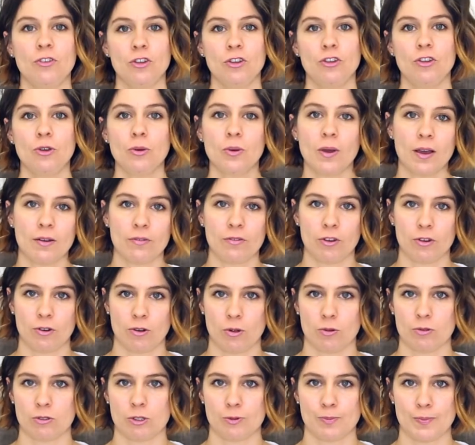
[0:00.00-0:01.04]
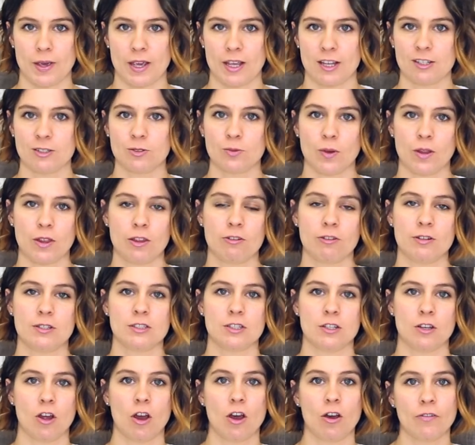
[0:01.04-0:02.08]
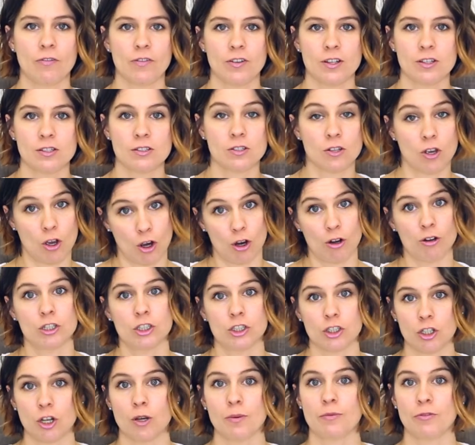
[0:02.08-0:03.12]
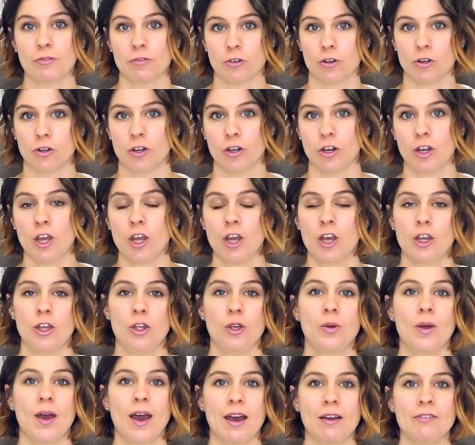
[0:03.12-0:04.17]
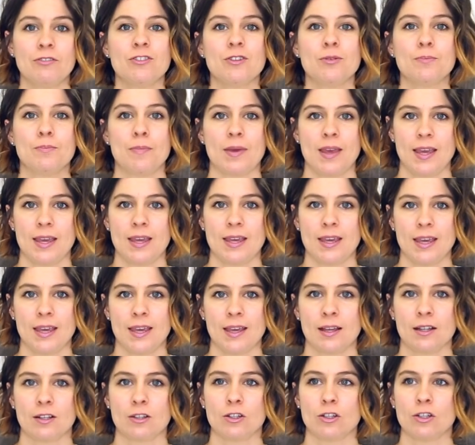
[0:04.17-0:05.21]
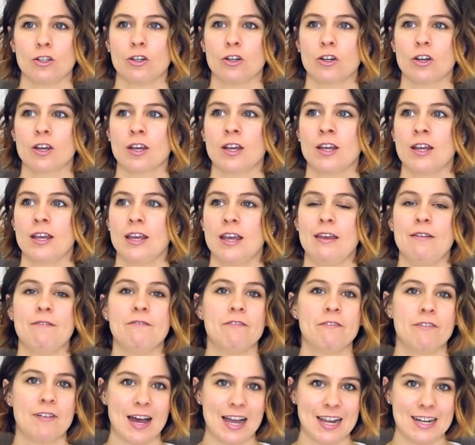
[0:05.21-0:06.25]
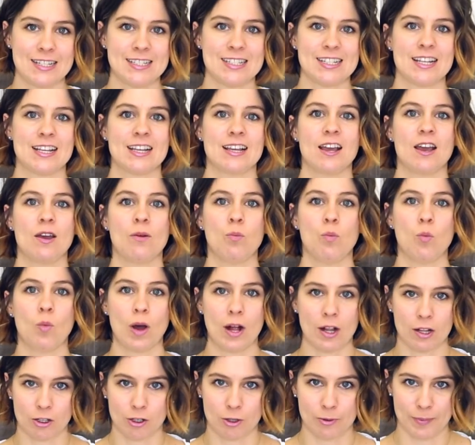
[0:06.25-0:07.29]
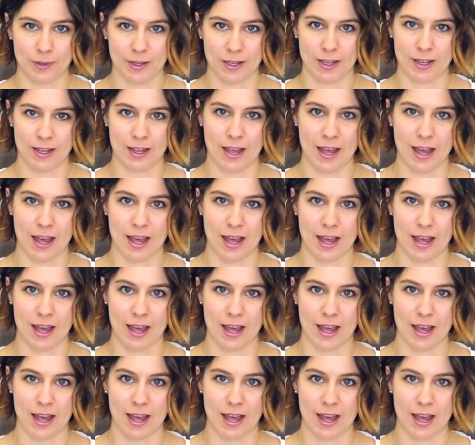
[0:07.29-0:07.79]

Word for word: you do have your own space, whether it's an office or a shop front, you have to make it look inviting and welcoming